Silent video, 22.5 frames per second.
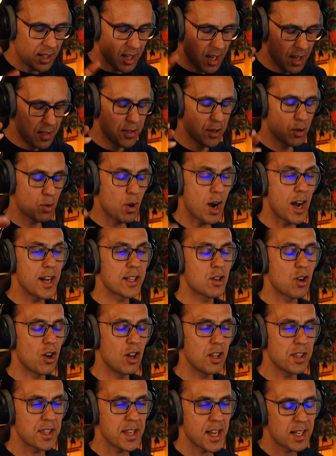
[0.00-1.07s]
in the right
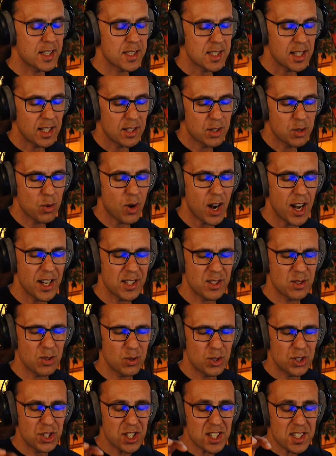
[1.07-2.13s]
context and tried
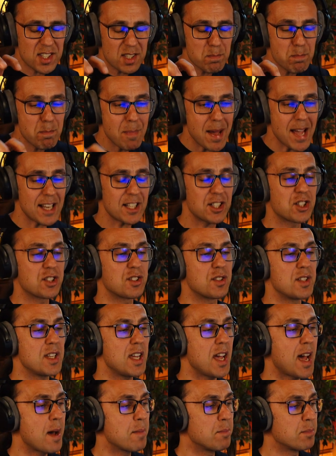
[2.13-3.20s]
to just match
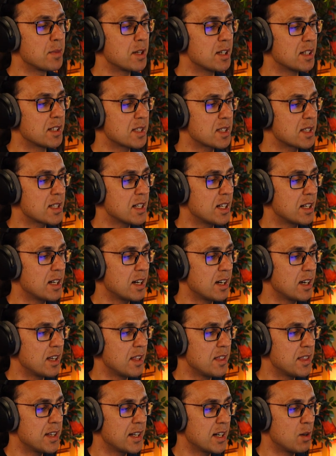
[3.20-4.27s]
the ambience that
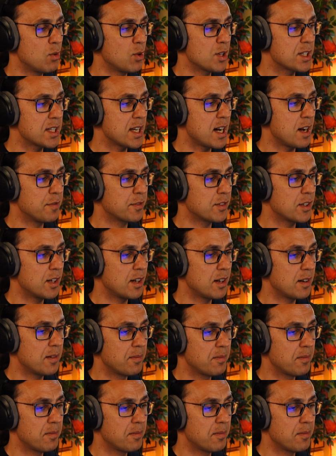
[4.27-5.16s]
I was after.